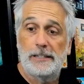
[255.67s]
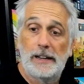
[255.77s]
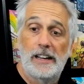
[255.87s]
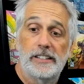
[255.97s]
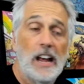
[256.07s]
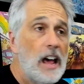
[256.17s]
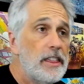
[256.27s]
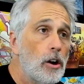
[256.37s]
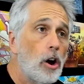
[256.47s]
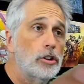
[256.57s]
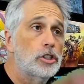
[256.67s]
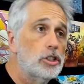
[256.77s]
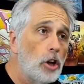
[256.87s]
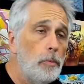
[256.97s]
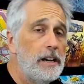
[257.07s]
because there are
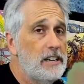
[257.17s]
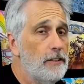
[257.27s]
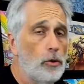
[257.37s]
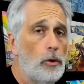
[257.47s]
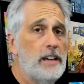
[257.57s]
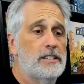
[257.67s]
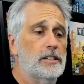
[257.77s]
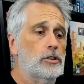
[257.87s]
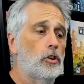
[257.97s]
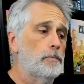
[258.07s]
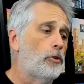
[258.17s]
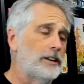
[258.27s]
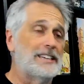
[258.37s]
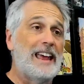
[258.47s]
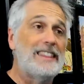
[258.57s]
so many different ways to score
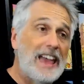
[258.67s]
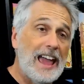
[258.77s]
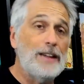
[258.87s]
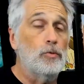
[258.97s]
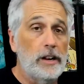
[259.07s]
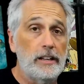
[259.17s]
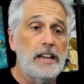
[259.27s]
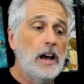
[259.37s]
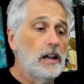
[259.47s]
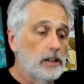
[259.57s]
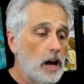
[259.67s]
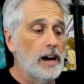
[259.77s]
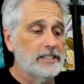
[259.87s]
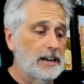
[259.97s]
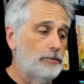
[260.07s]
points and they really
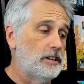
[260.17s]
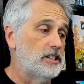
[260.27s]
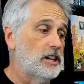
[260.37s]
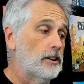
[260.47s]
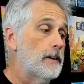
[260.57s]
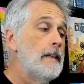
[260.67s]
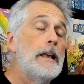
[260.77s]
lockstep with each other.